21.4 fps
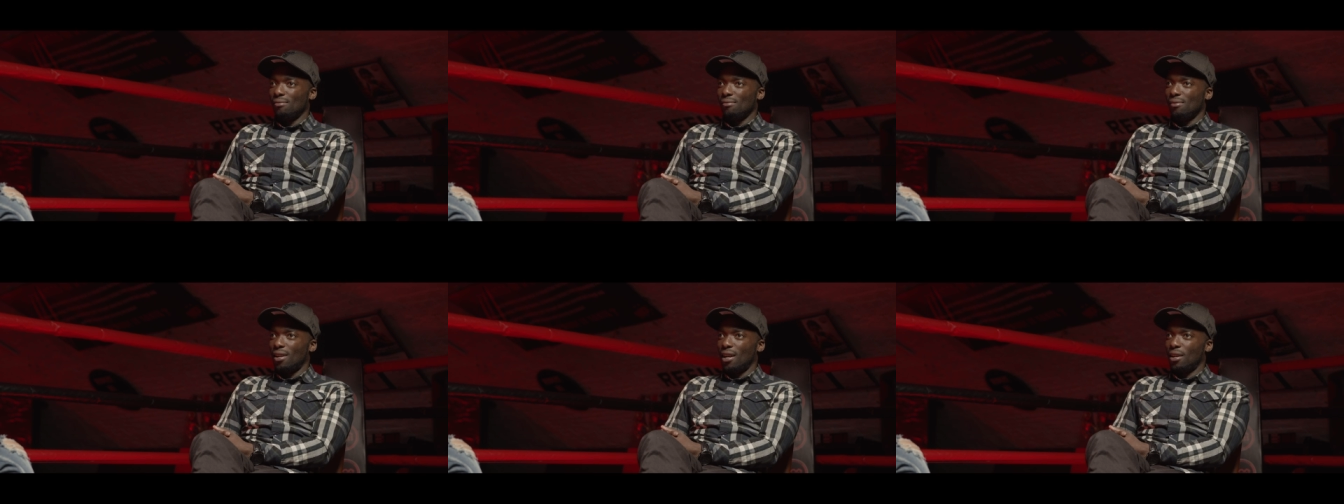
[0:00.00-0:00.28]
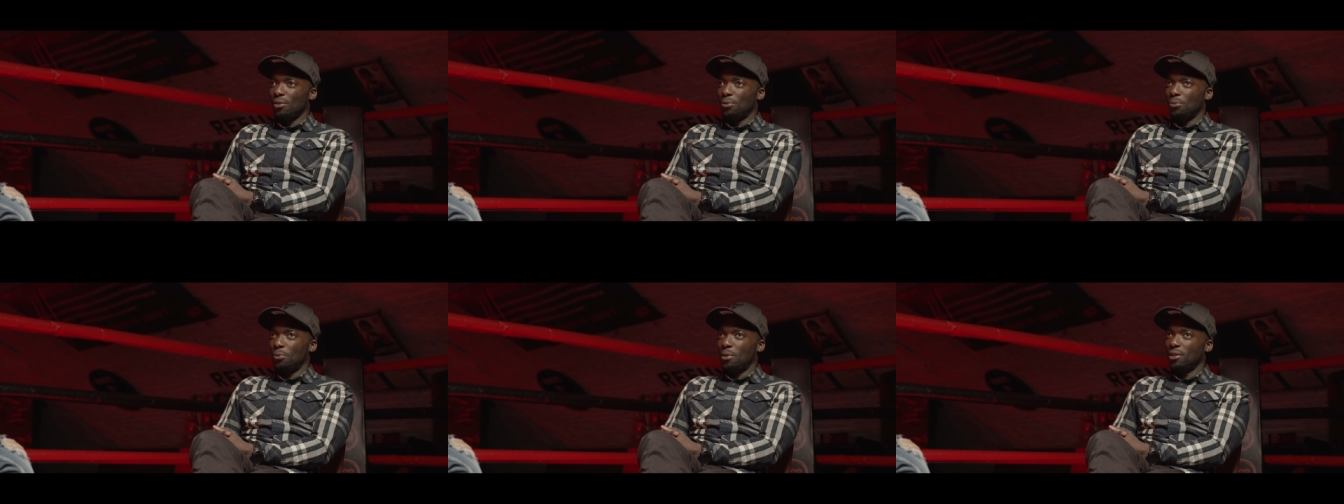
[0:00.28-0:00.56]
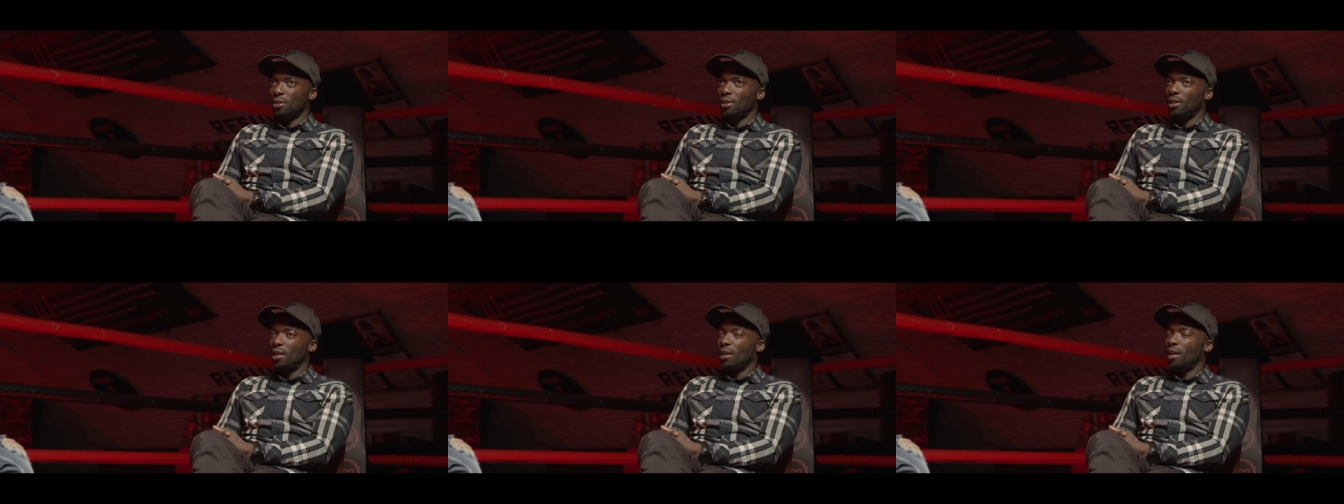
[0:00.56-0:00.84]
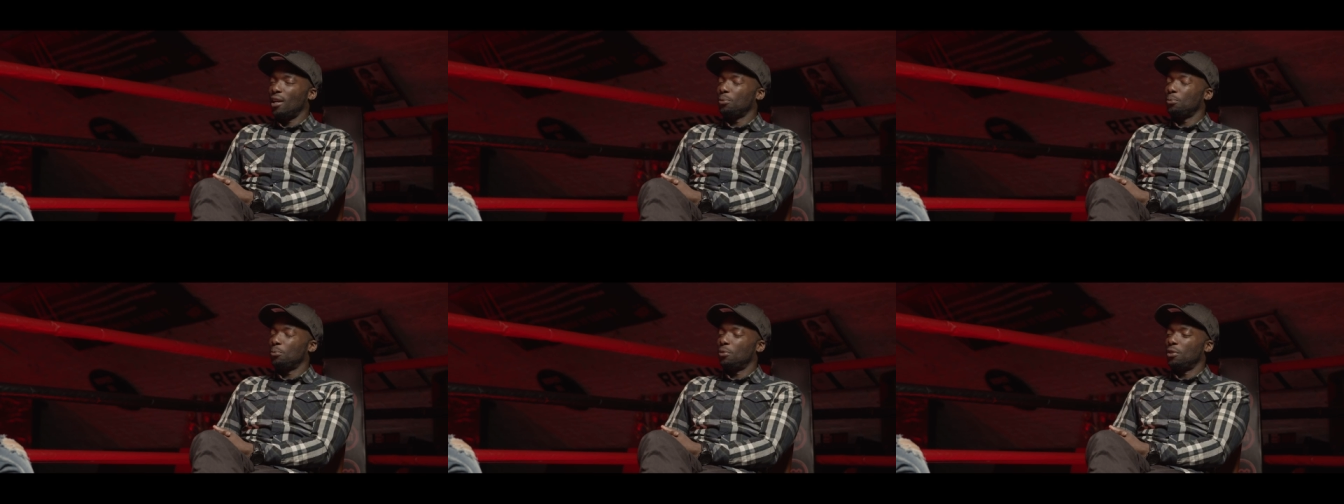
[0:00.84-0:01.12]
But I had one there. I
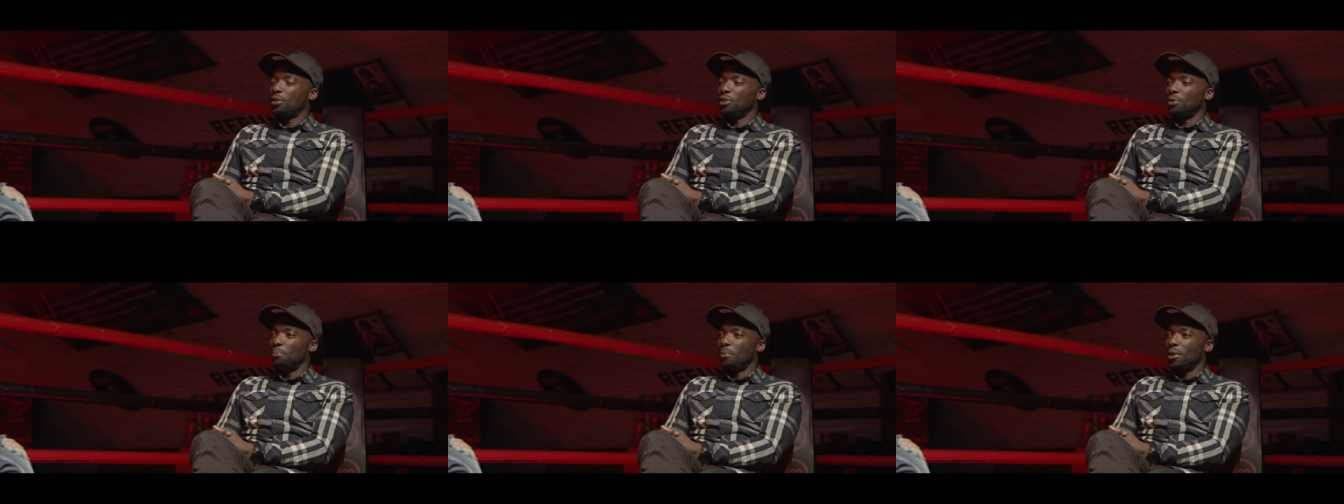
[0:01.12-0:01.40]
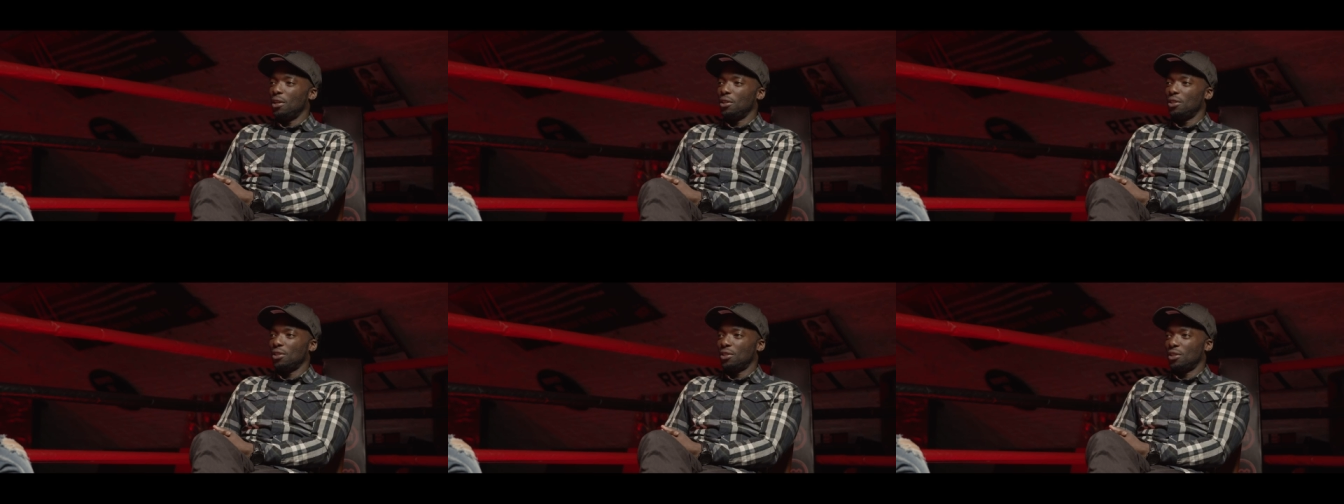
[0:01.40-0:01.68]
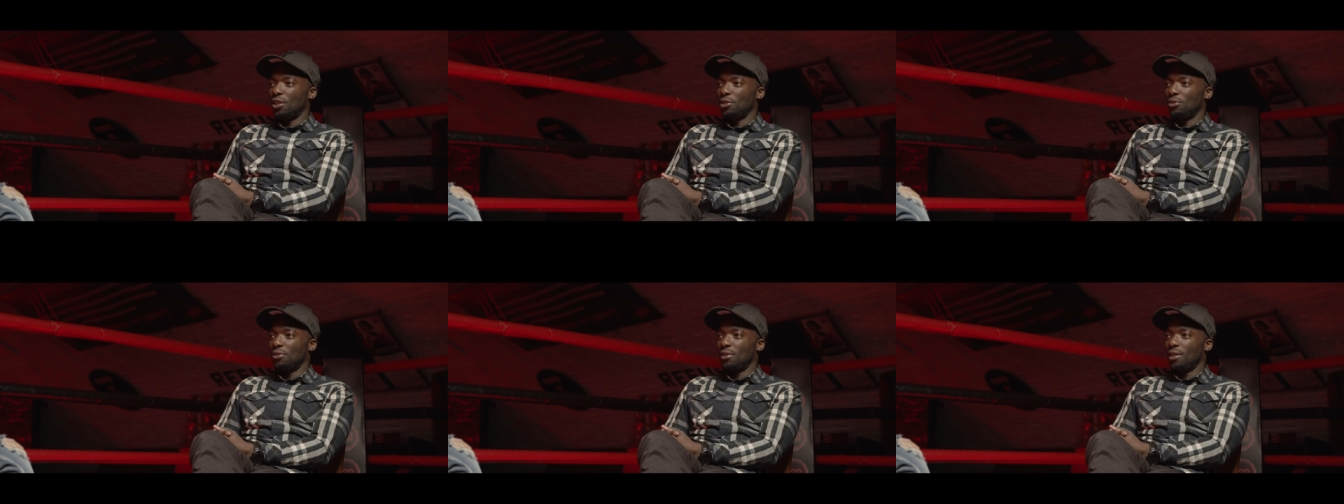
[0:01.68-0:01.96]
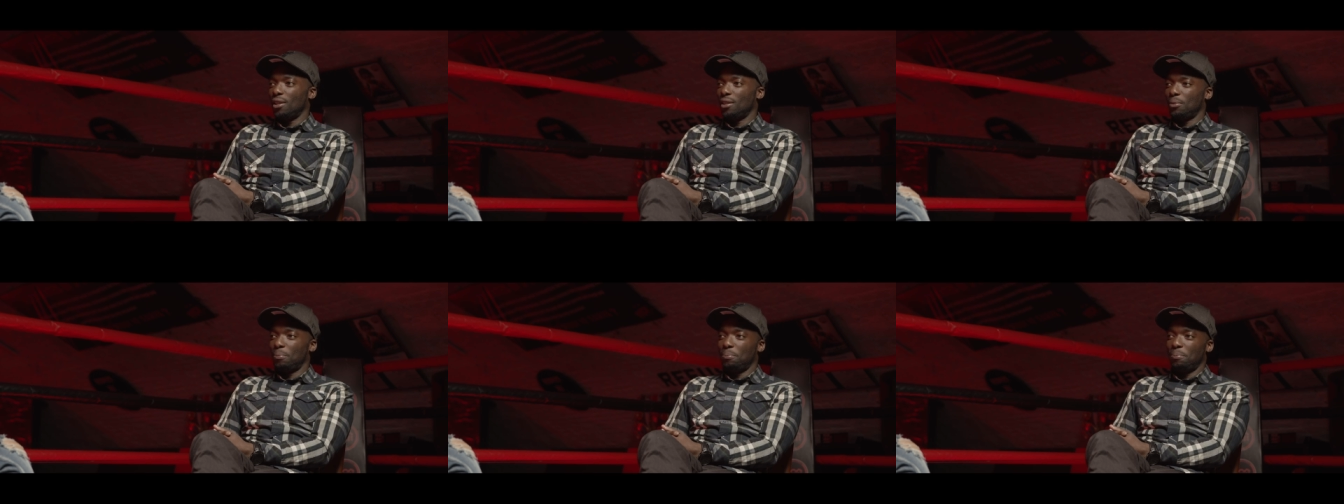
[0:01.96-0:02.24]
had one major surgery
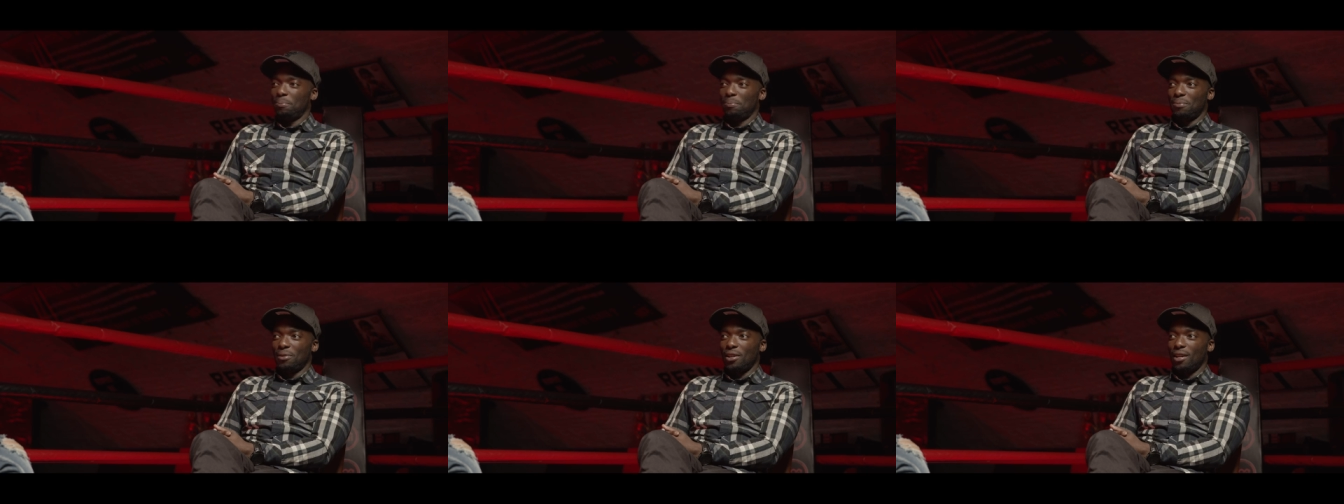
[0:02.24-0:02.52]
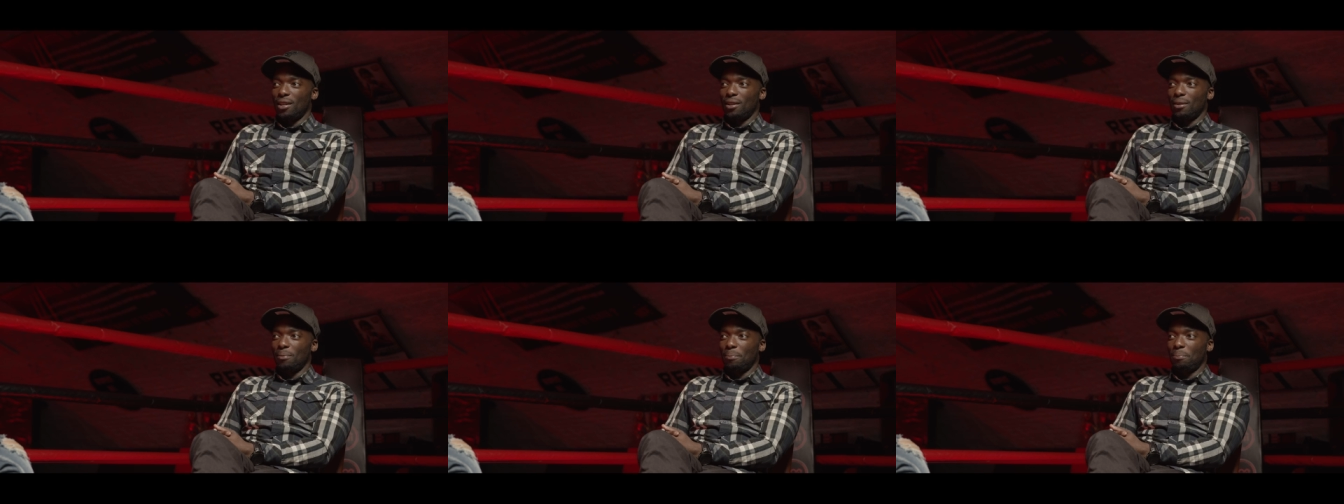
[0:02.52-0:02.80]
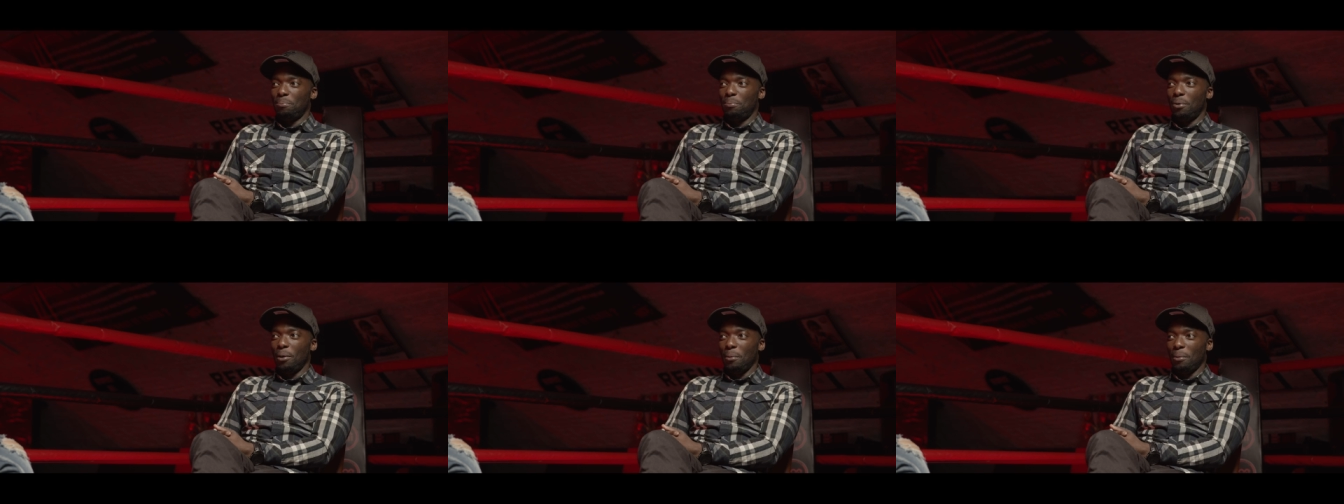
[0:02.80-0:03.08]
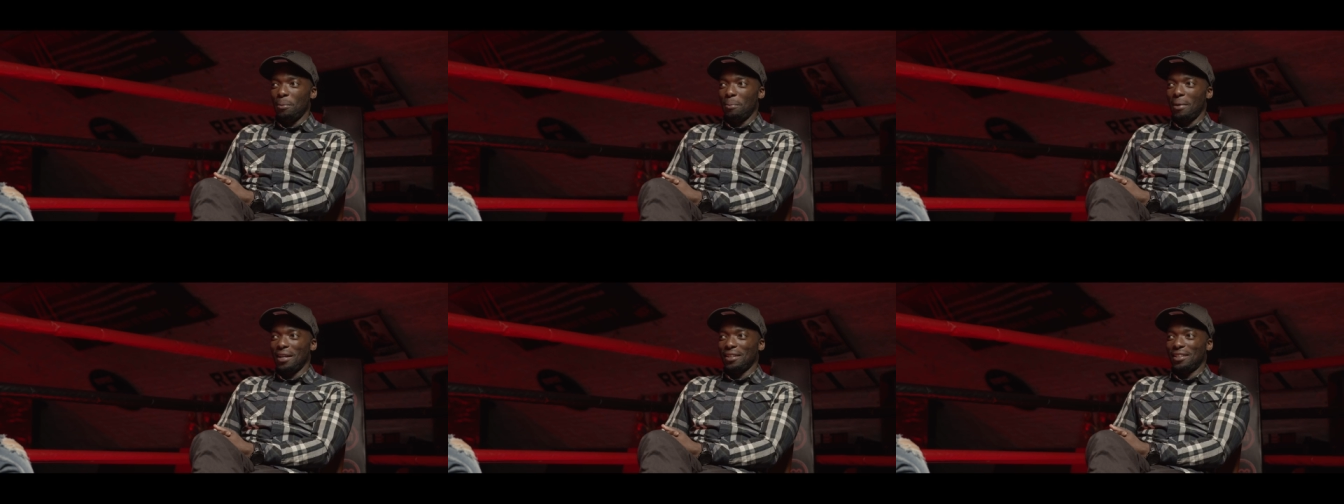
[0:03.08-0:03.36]
there trying to
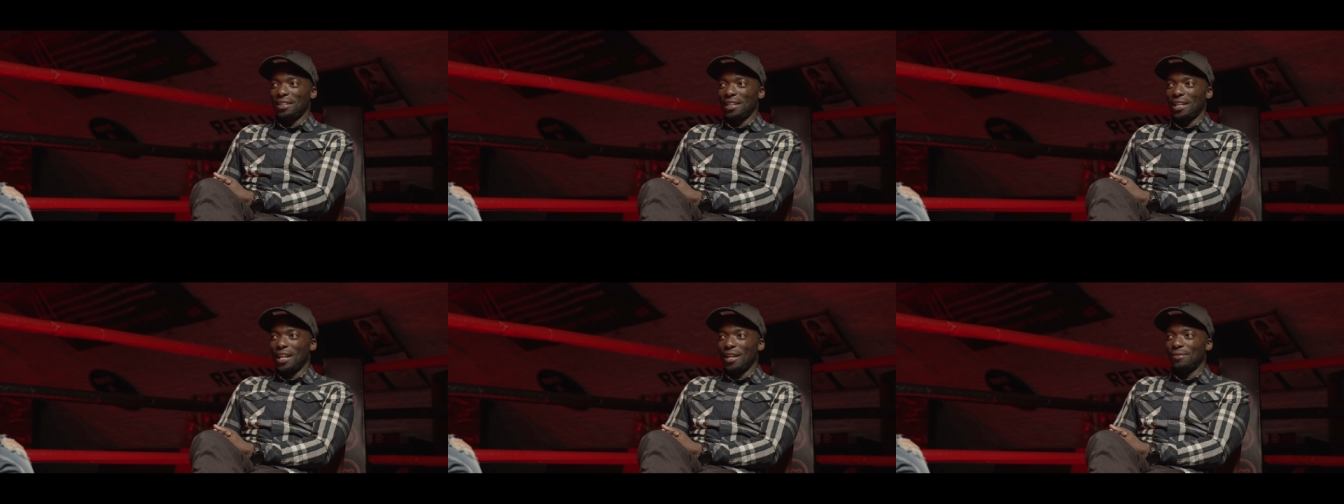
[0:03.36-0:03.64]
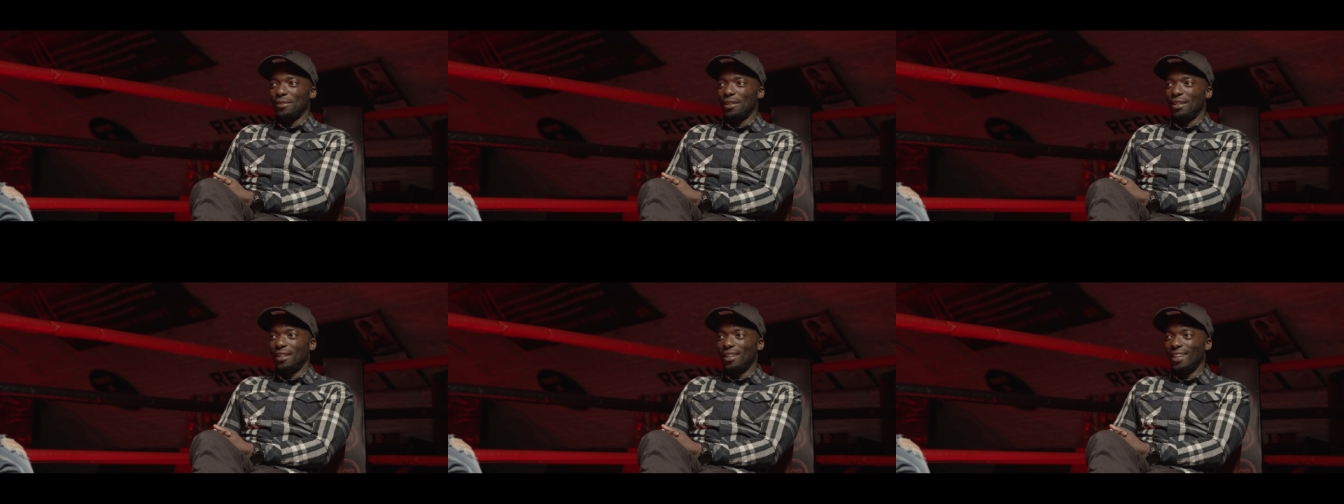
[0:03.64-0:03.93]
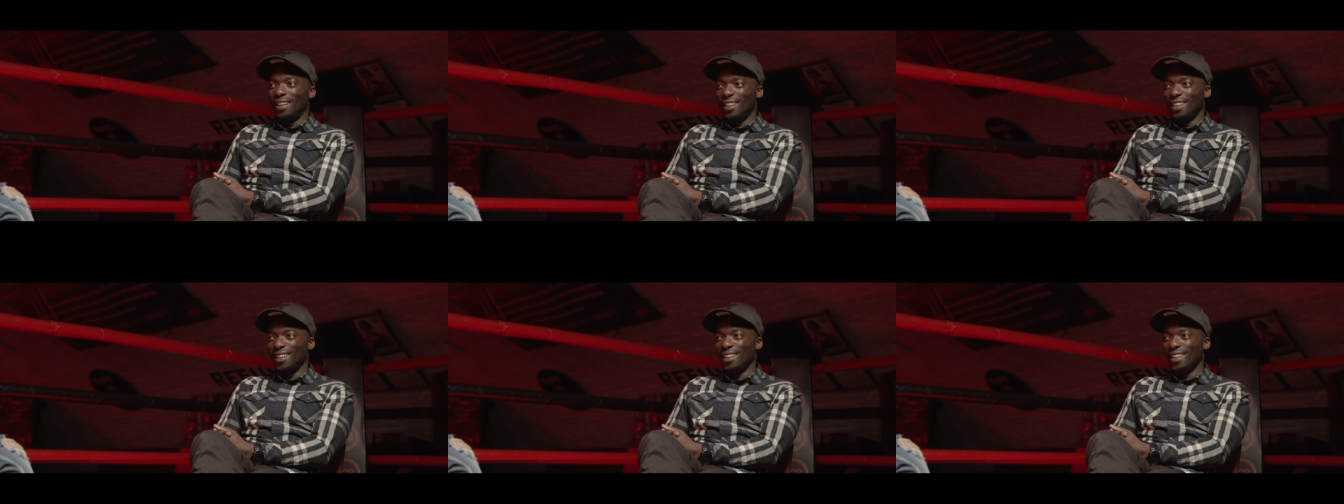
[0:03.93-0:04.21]
put me back together.